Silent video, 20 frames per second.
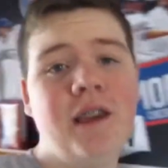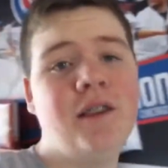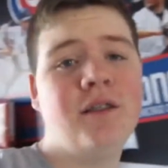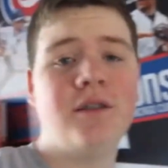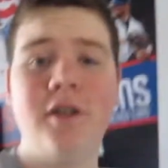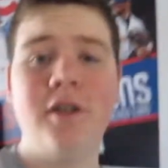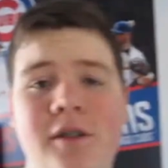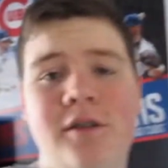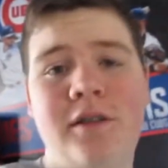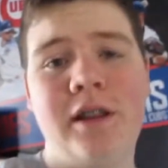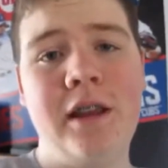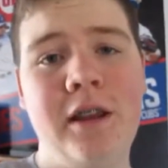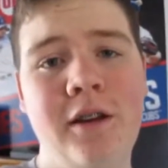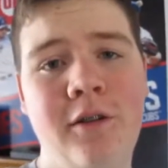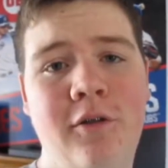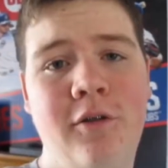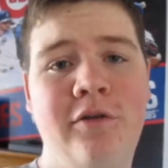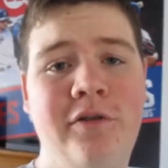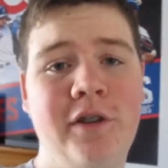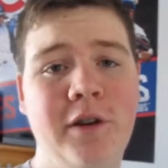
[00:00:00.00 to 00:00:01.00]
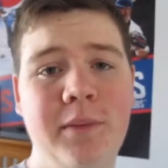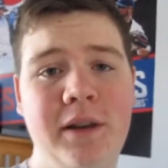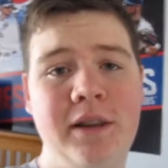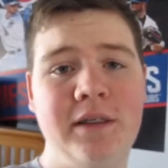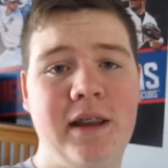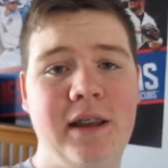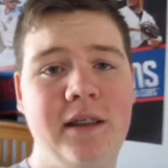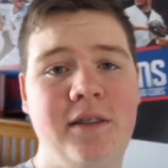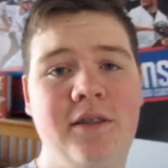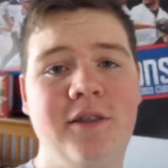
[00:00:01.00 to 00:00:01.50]
is Thursday filming
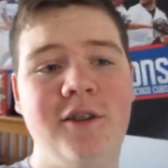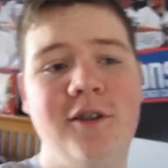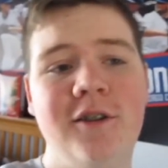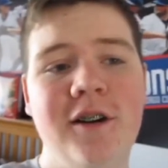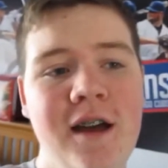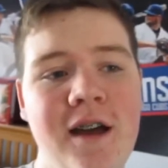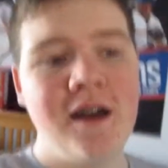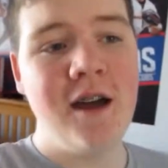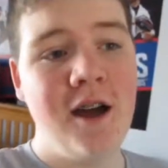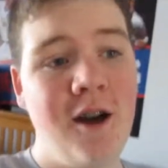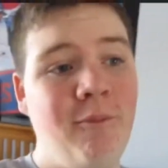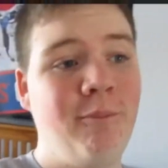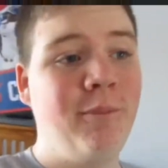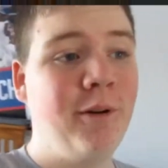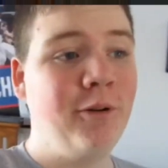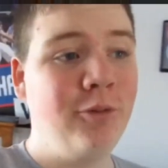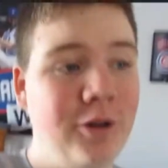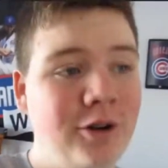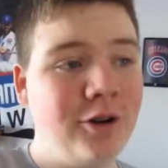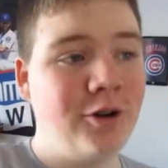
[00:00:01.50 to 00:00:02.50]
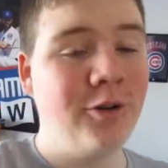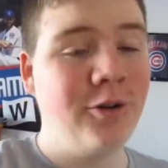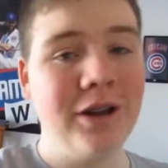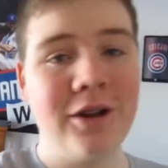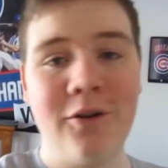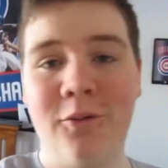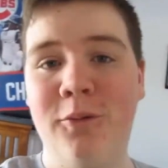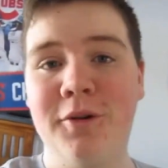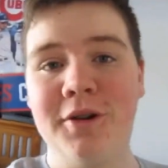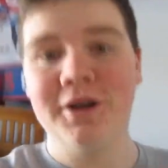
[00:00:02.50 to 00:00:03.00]
day two but real
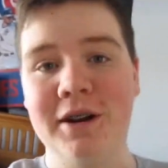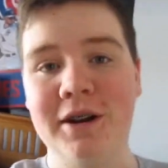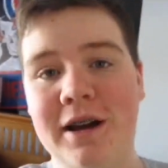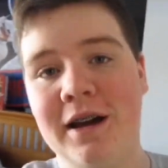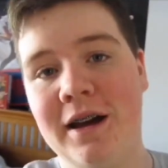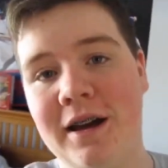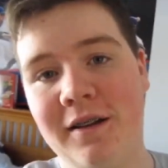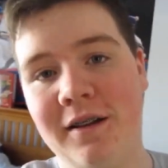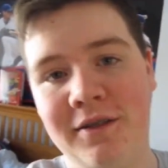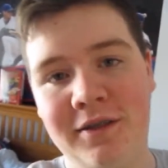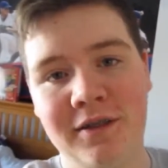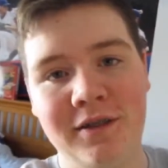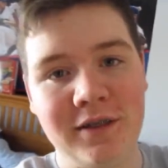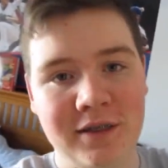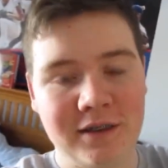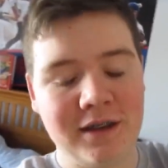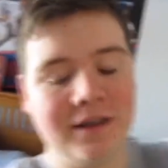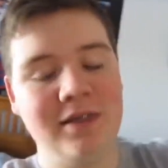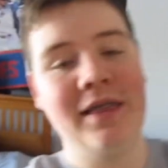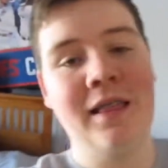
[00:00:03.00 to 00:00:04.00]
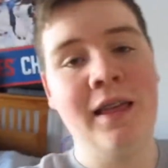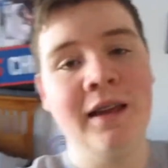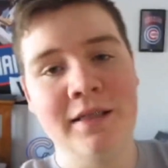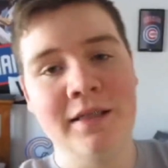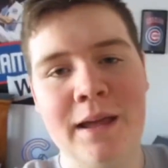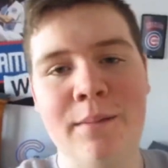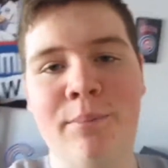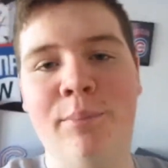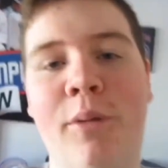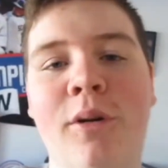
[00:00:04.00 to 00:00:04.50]
quick we're gonna get like
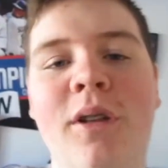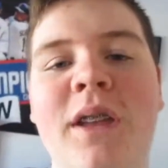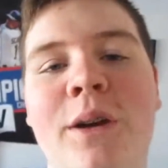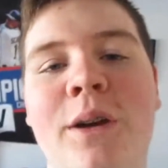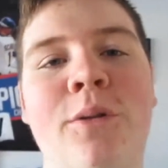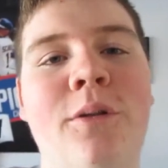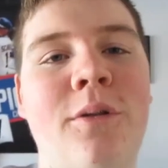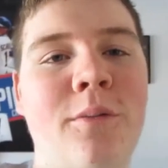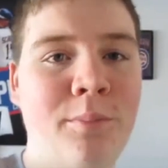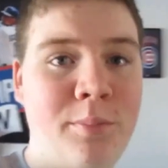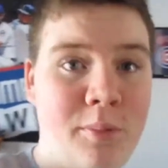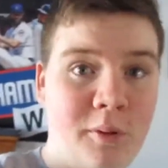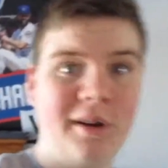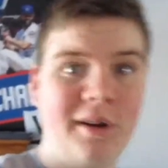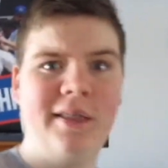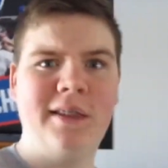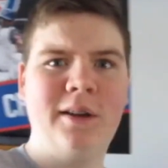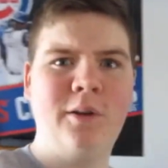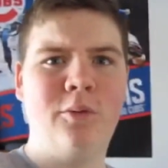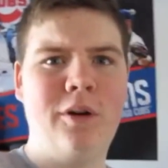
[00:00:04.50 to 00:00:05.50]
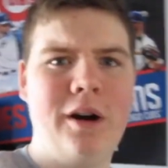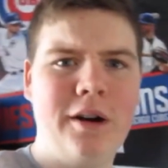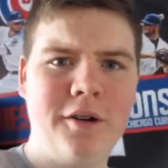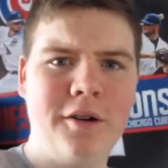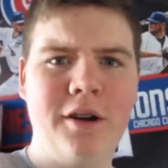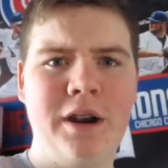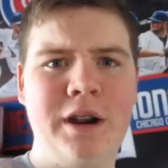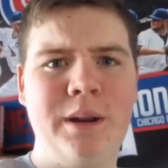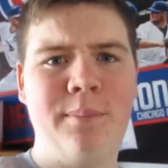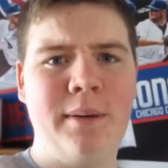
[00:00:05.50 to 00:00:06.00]
that boiling boiling water
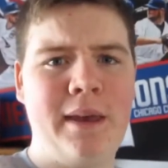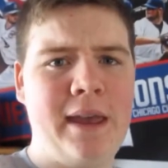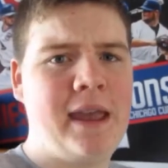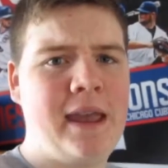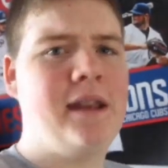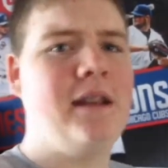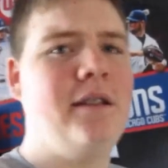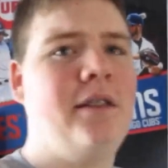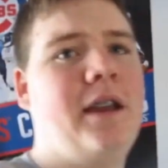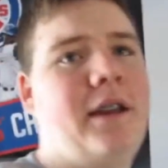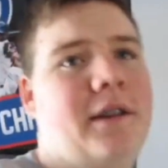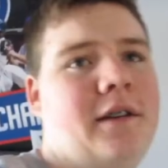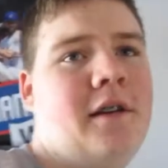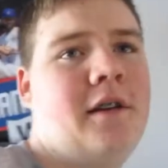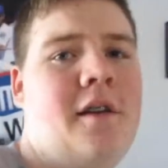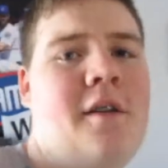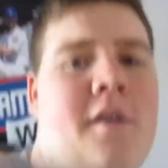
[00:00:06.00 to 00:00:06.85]
in a pan and like